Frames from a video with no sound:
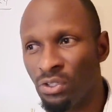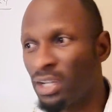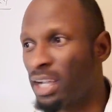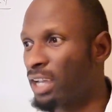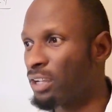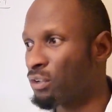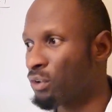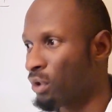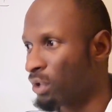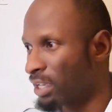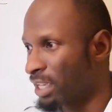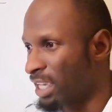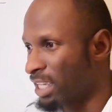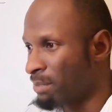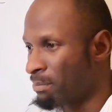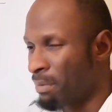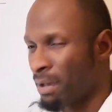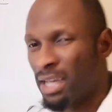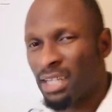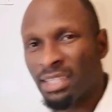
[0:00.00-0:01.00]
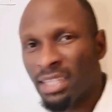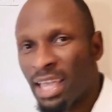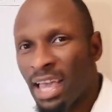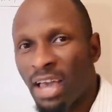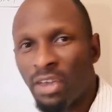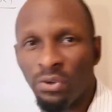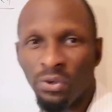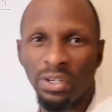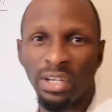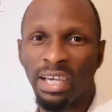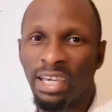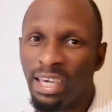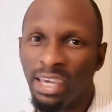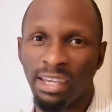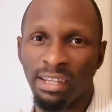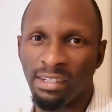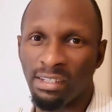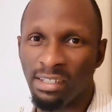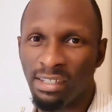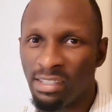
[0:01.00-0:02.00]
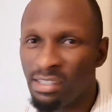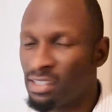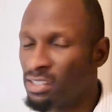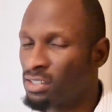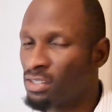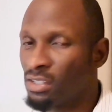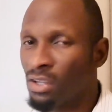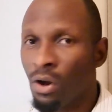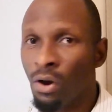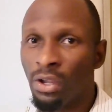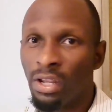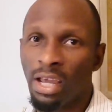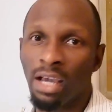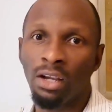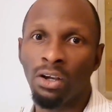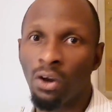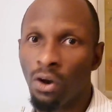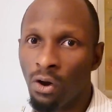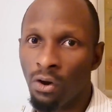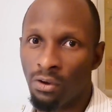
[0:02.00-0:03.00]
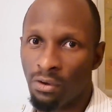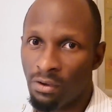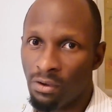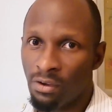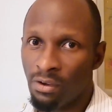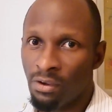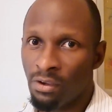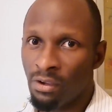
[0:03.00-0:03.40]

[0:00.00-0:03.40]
You cannot get back the iron again. It is gone and gone.